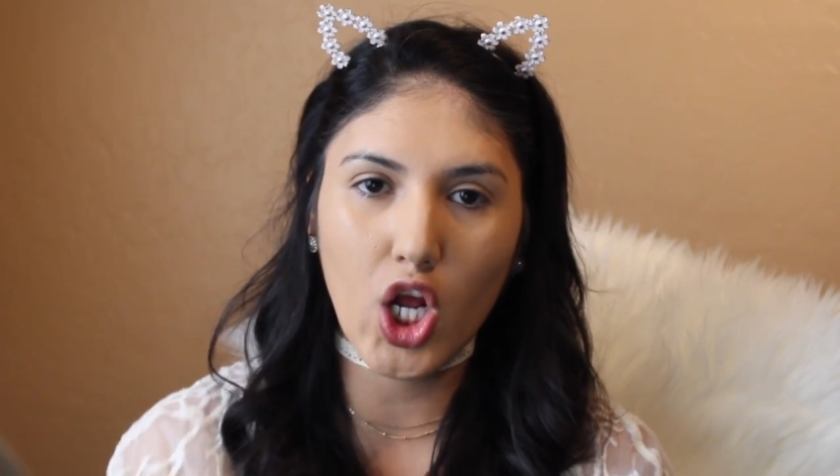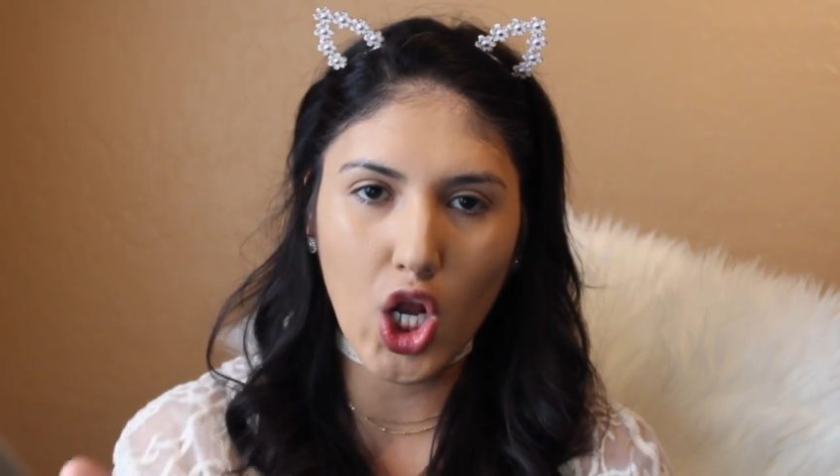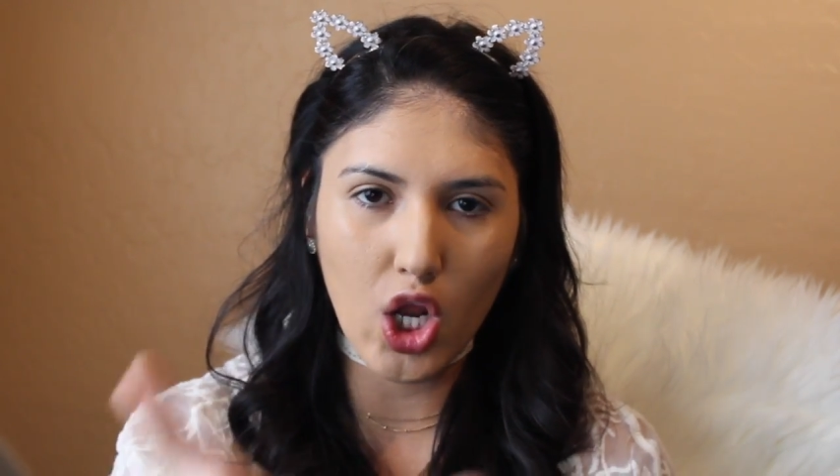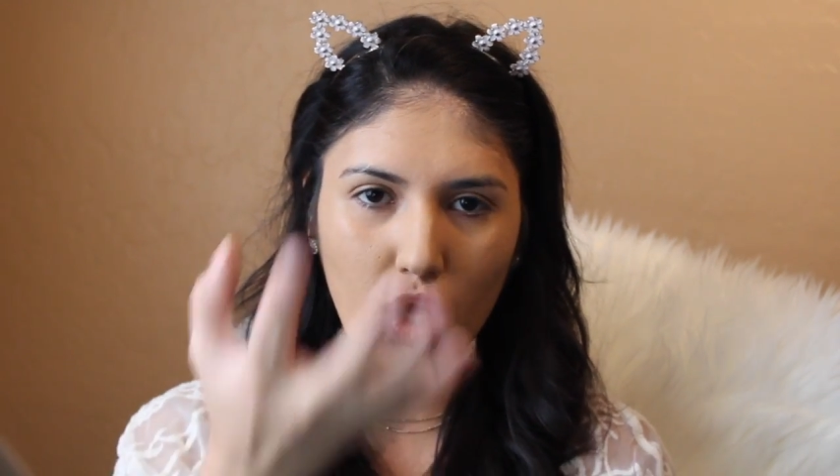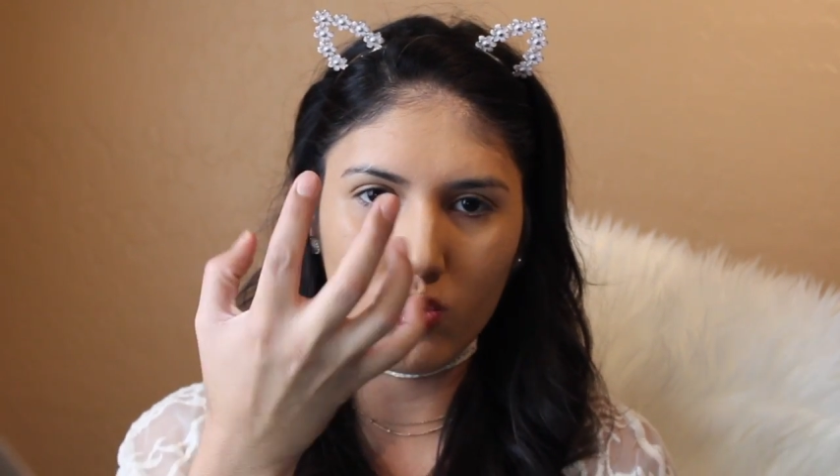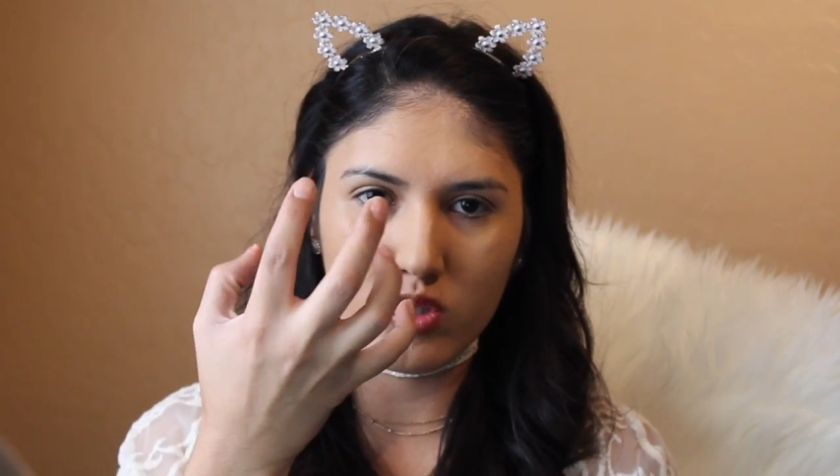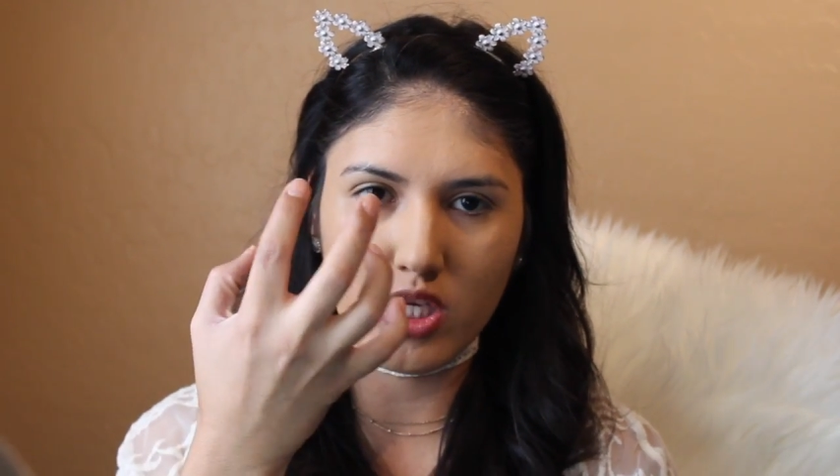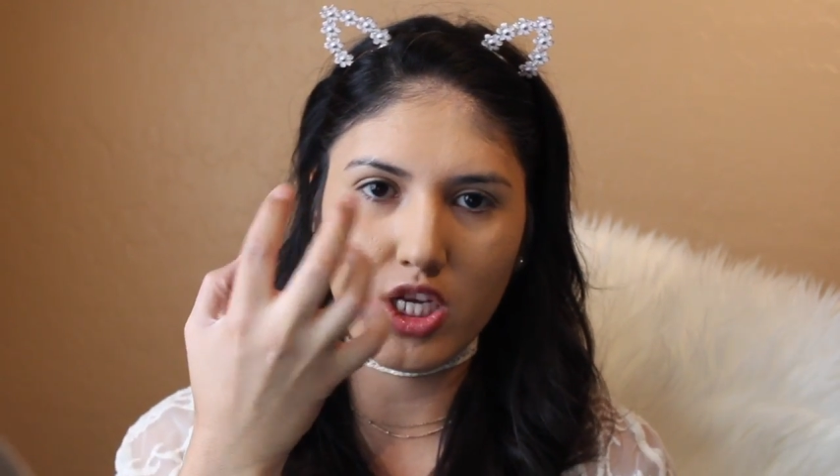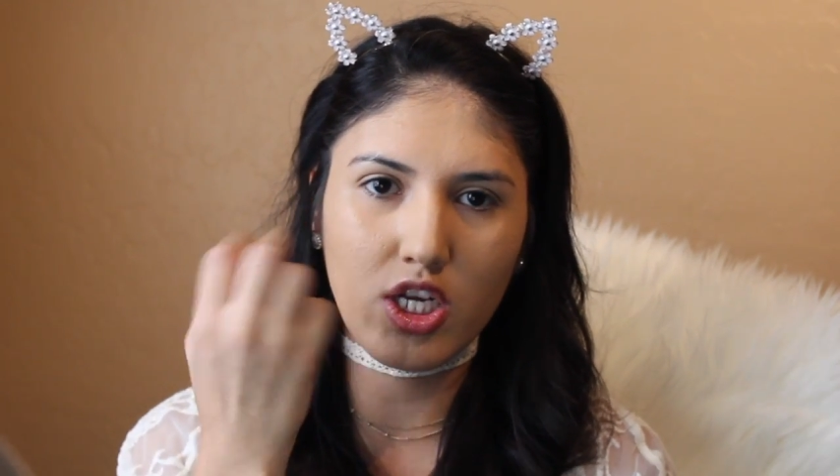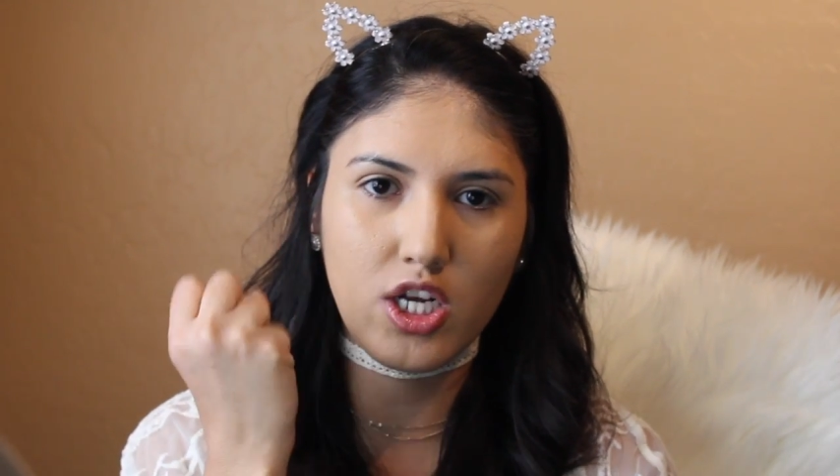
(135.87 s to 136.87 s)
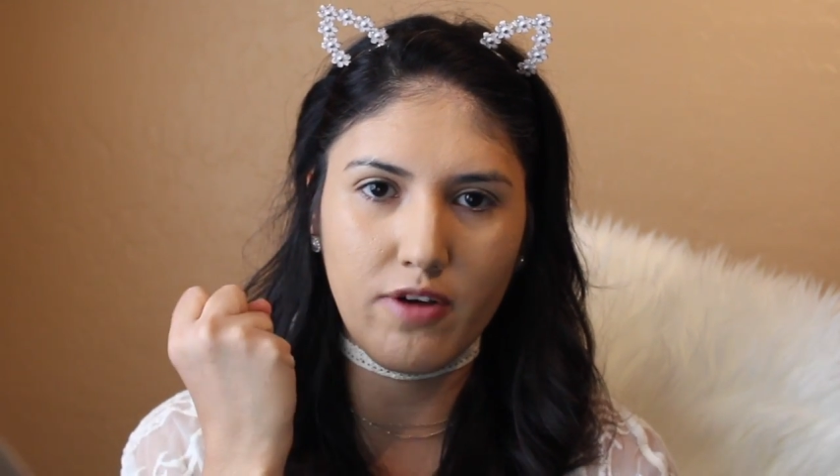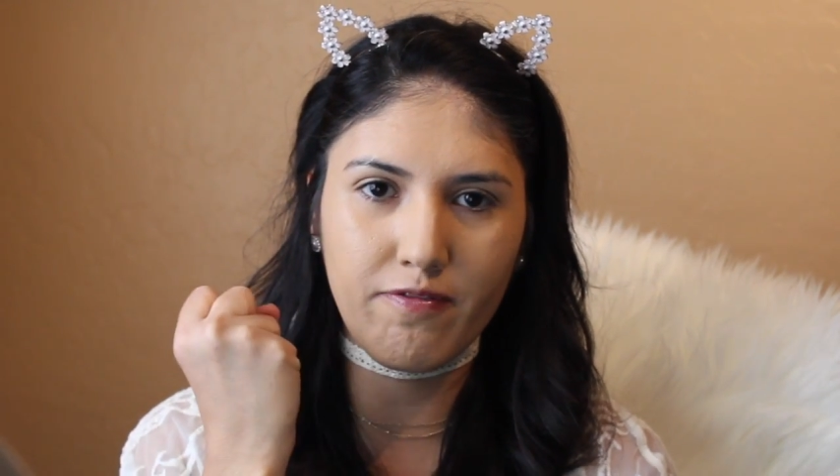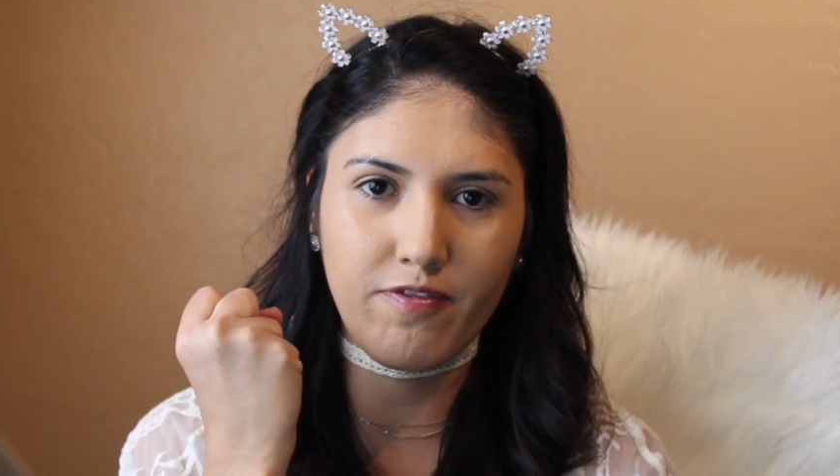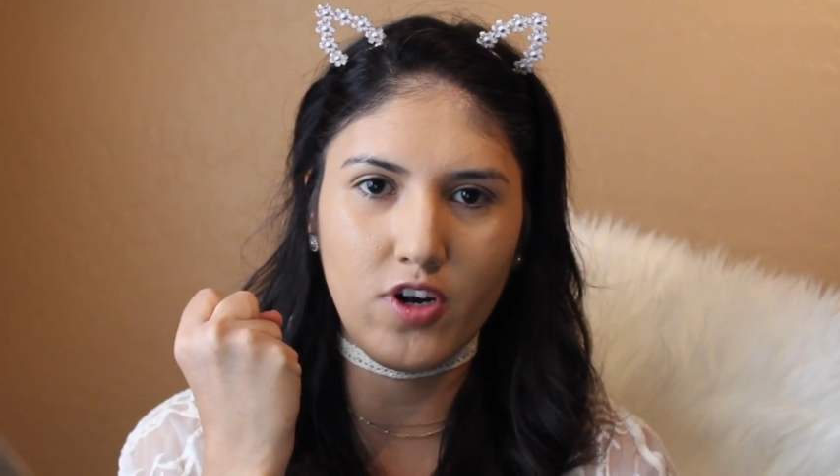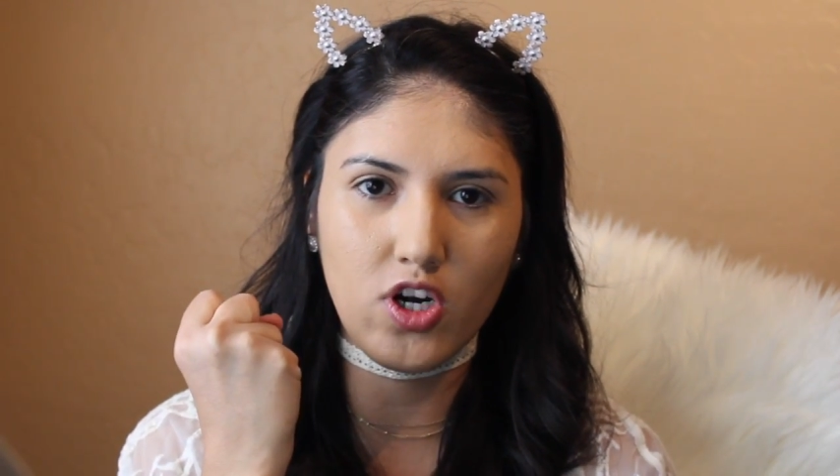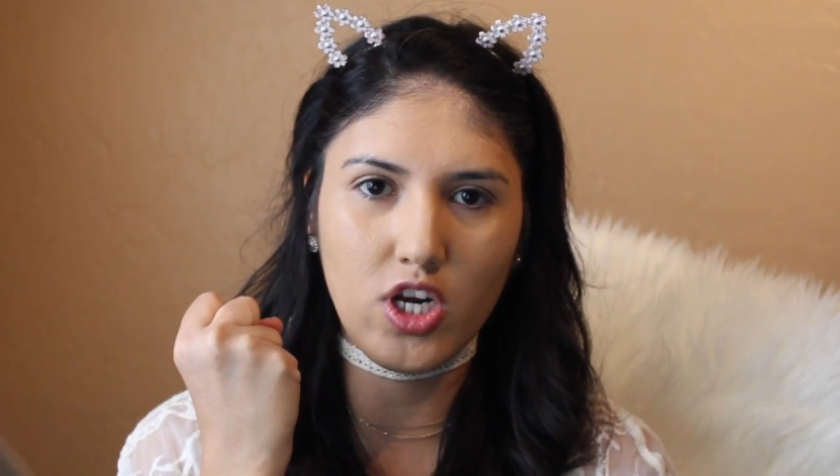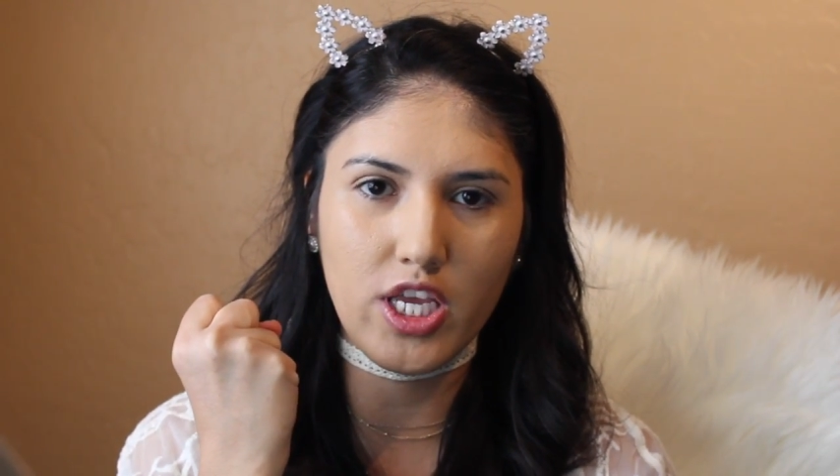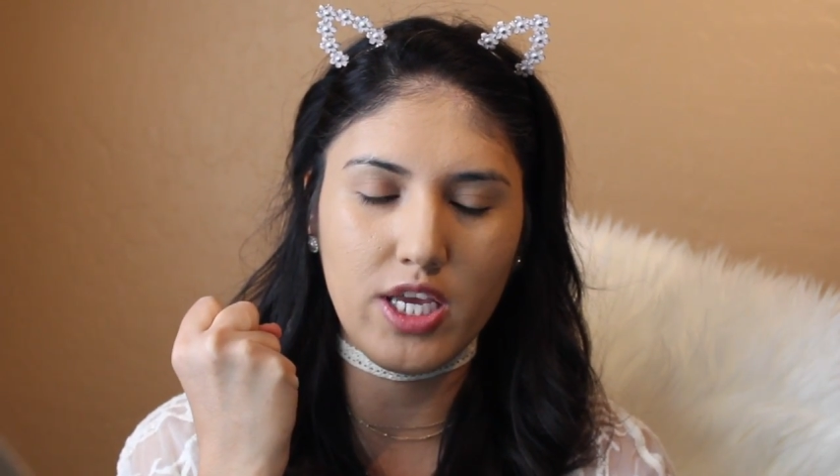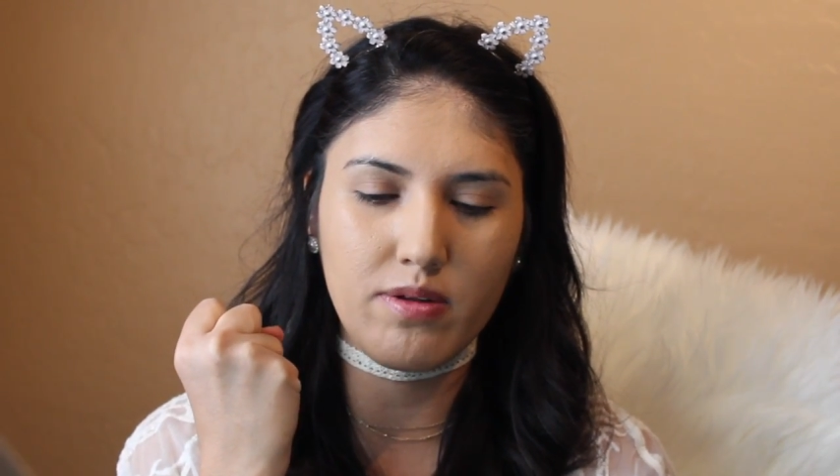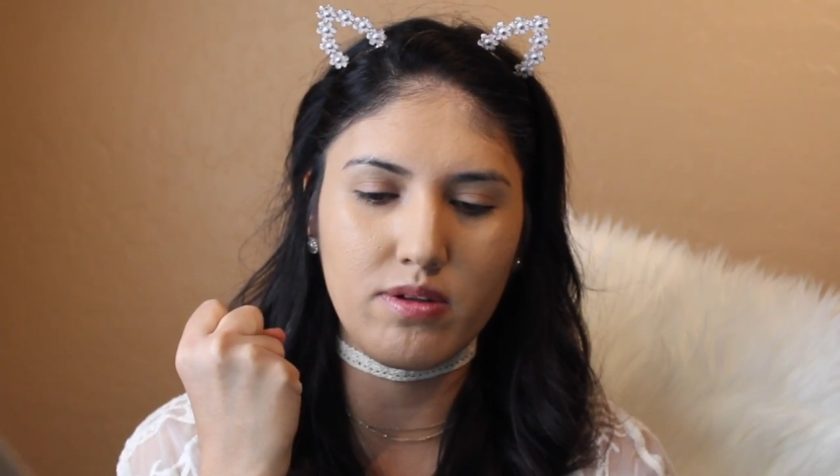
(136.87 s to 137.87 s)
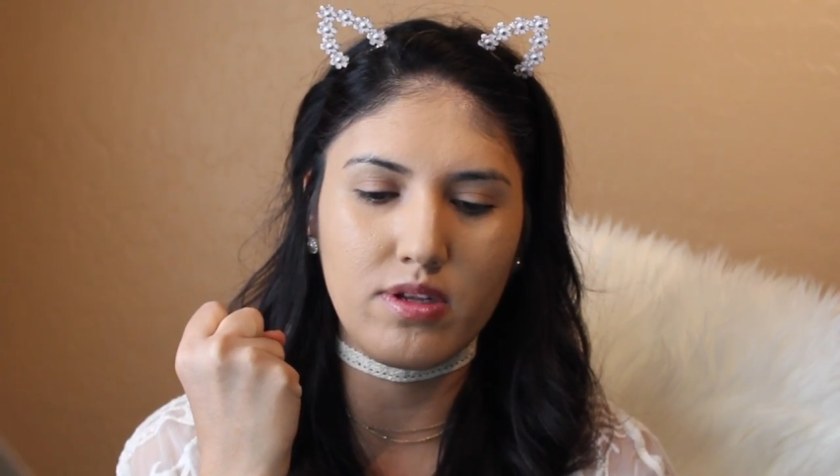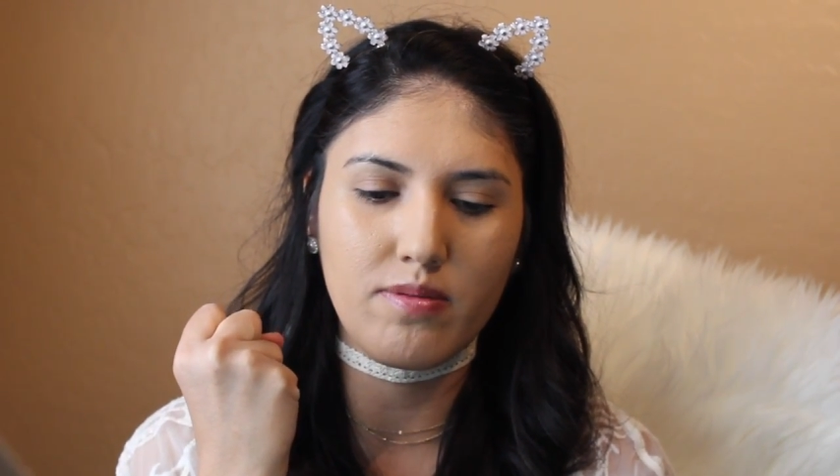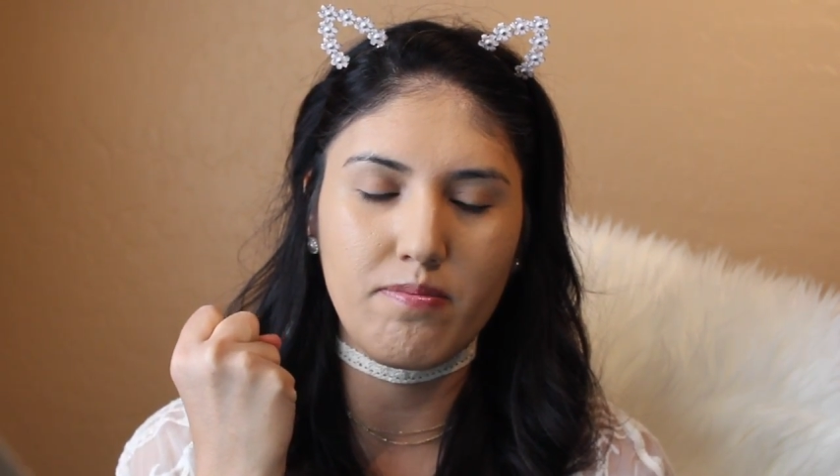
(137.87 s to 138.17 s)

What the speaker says: close and comfort in